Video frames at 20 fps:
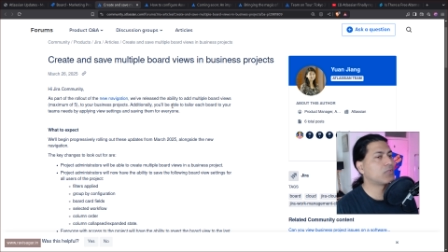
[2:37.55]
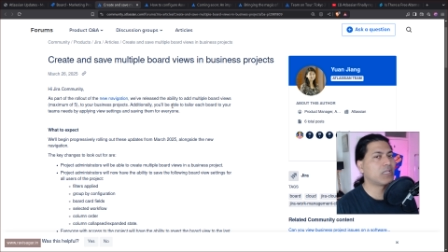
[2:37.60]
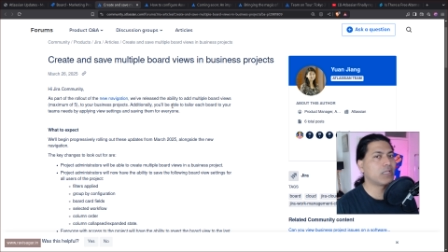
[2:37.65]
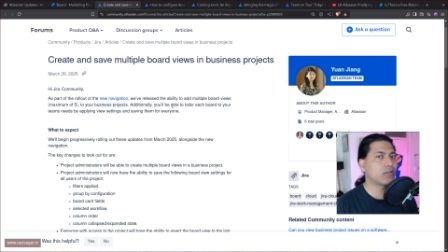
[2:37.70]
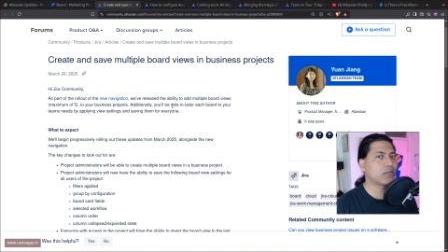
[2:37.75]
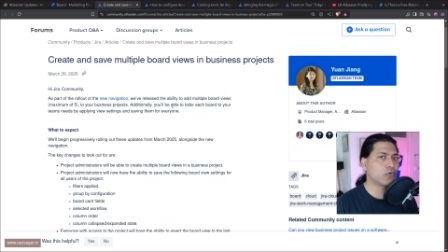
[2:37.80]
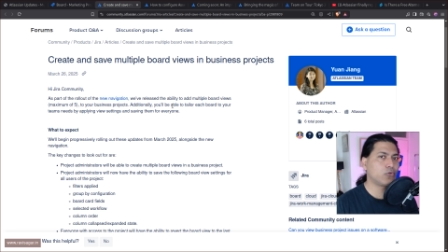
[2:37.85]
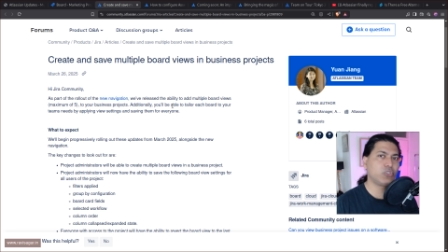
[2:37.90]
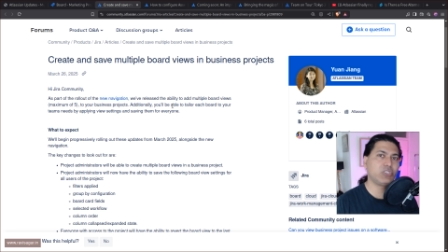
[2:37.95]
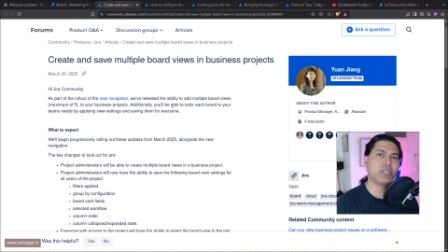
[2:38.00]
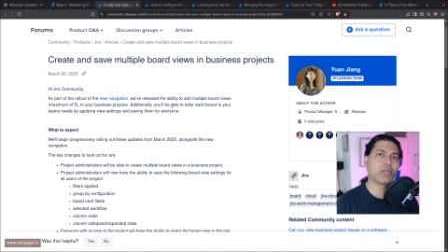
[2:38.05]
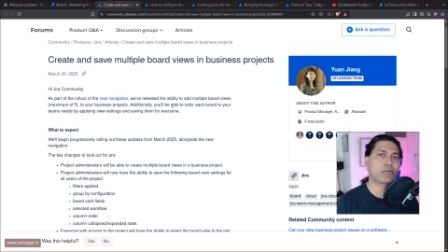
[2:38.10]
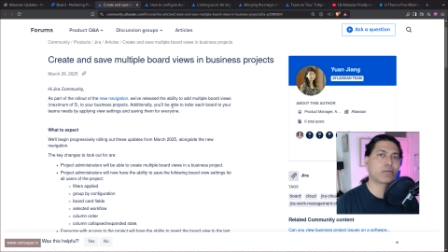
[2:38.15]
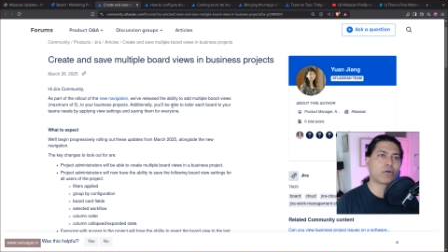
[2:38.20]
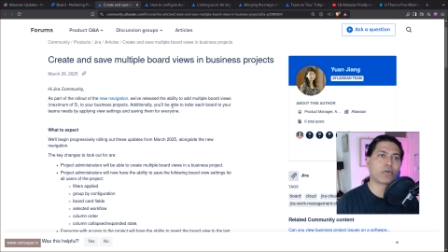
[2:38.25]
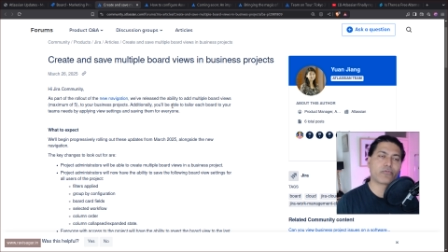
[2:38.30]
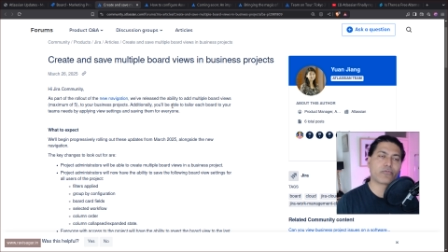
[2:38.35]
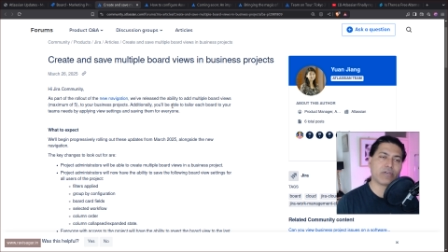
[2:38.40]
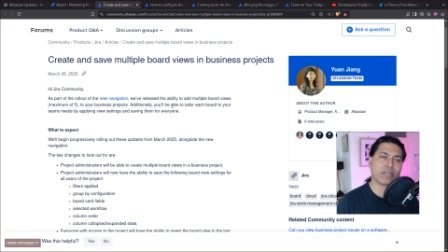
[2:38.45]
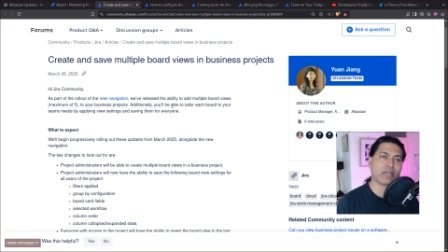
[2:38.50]
So there is no
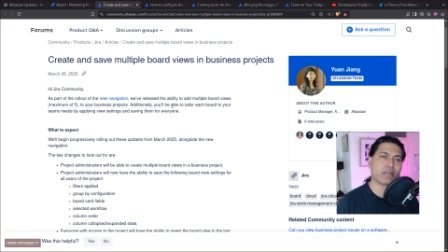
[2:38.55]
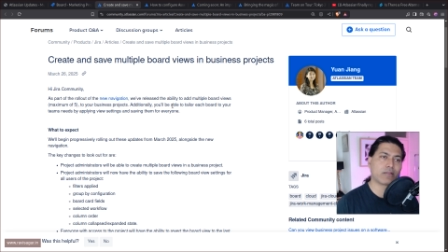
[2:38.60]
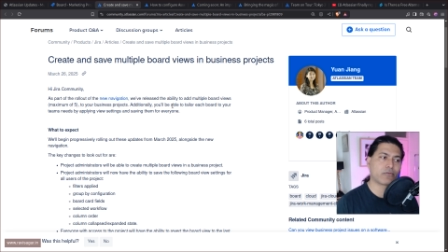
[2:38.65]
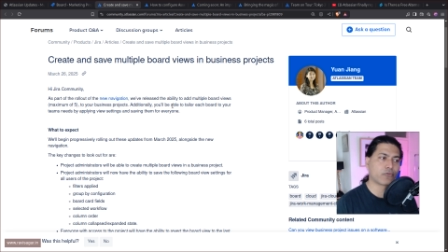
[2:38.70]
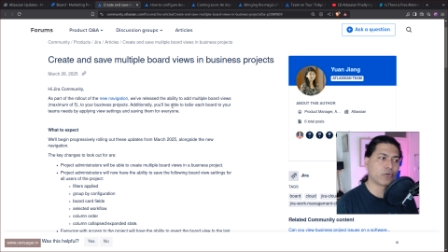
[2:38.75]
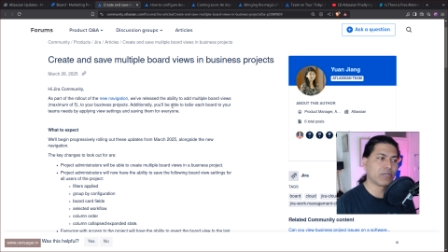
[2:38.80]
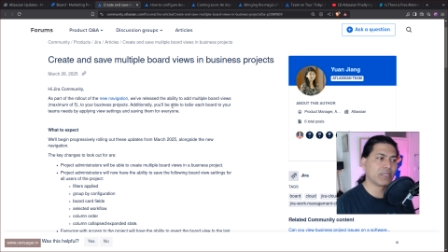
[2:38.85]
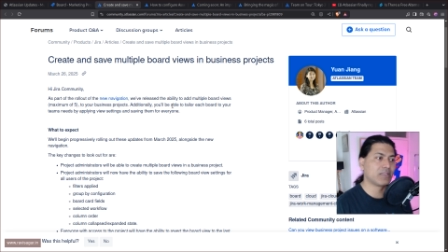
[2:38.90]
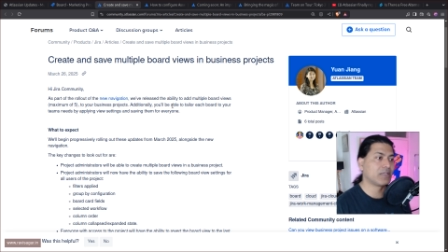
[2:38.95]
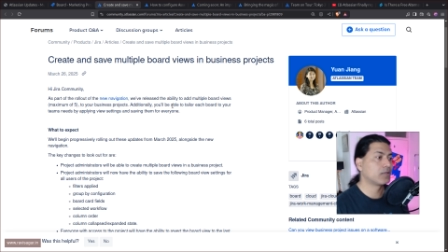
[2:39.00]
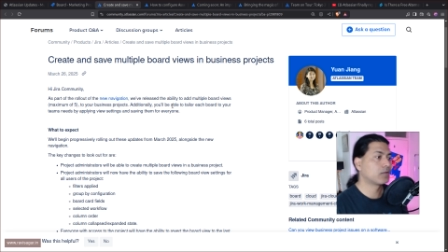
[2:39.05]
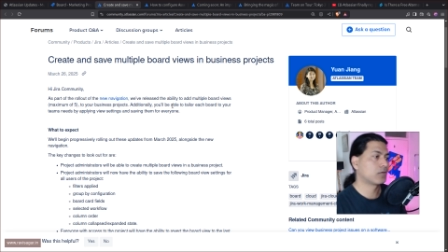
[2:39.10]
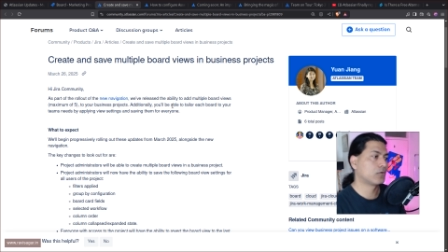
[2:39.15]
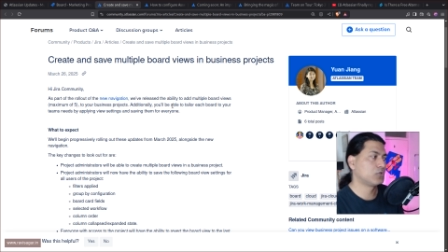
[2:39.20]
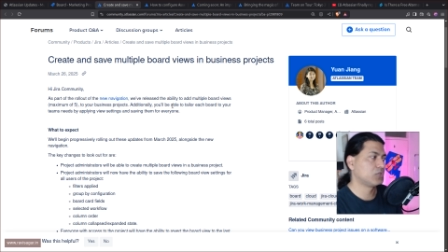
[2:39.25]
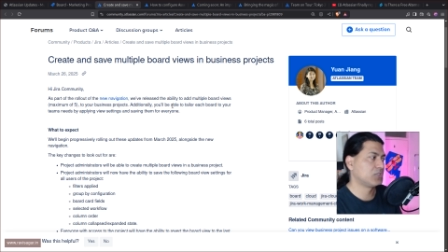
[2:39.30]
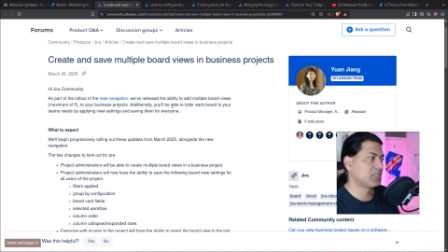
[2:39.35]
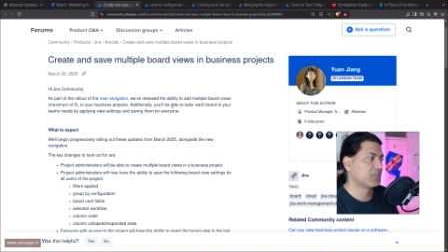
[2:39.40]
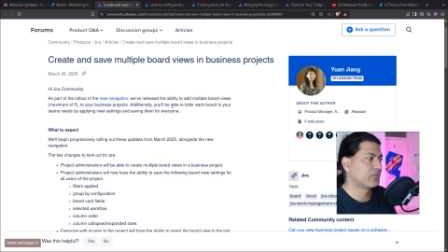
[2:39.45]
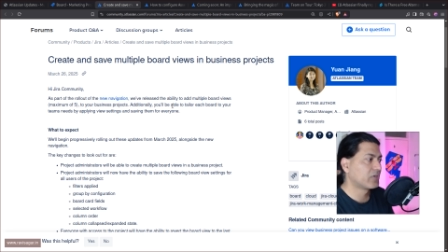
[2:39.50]
Jira software as of today. There
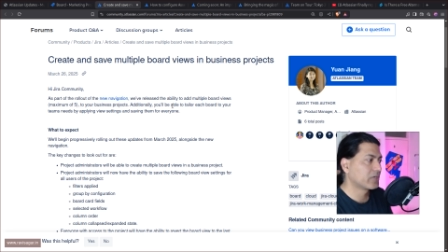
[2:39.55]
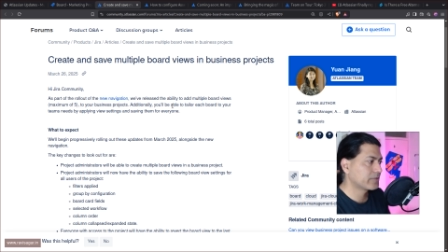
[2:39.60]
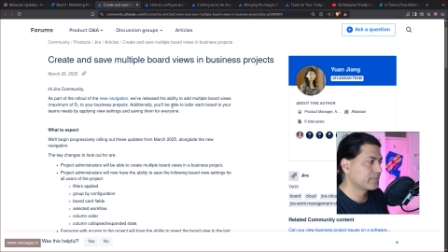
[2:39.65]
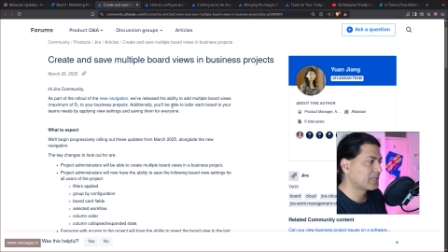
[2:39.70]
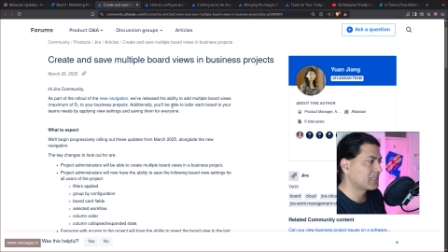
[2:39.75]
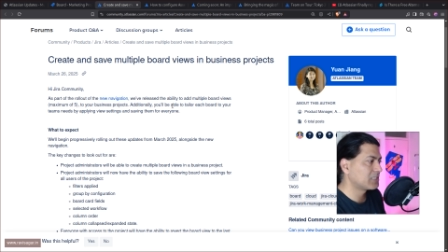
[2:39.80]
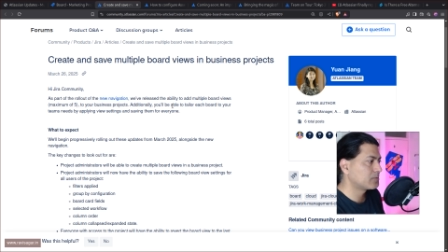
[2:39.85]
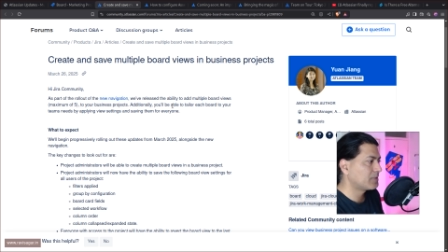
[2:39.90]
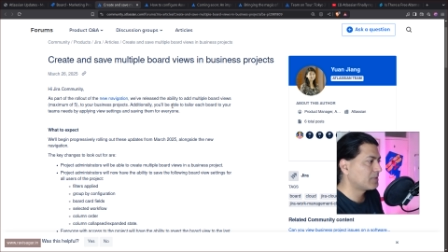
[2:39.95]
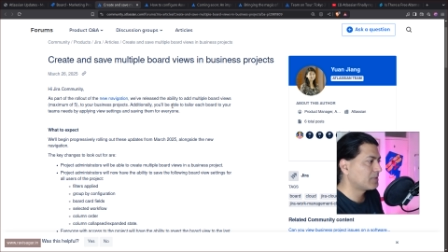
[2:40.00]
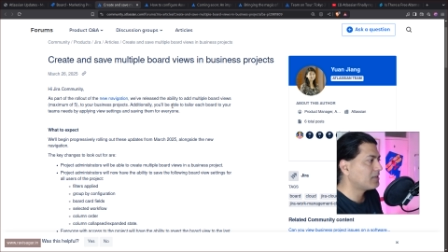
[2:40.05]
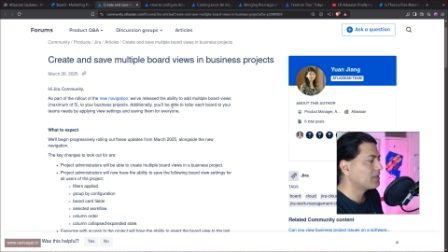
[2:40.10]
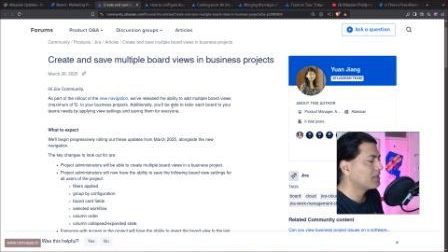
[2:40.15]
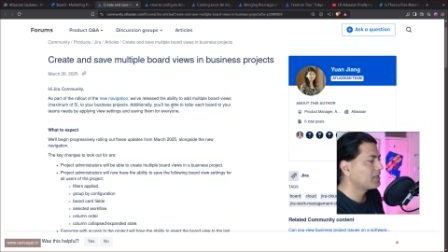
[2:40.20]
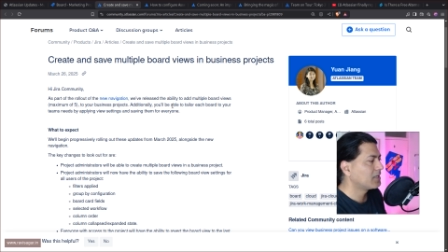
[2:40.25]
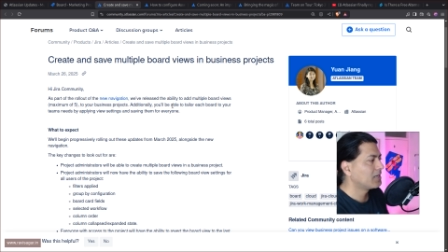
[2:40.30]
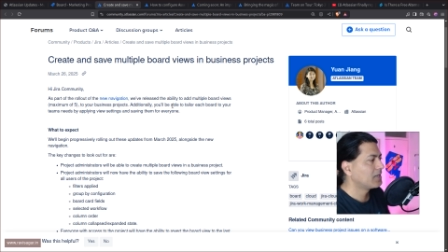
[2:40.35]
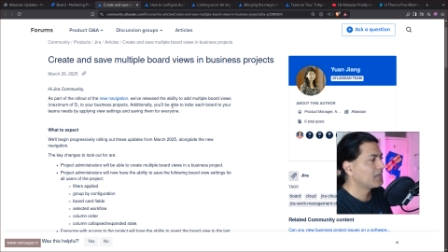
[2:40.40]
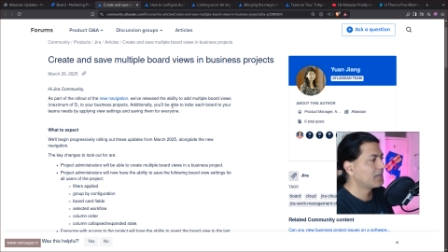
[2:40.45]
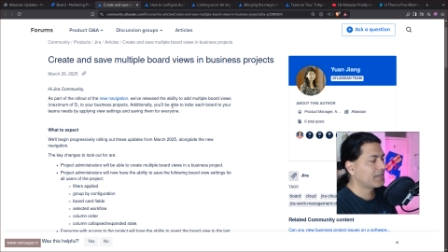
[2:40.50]
is no Jira work management.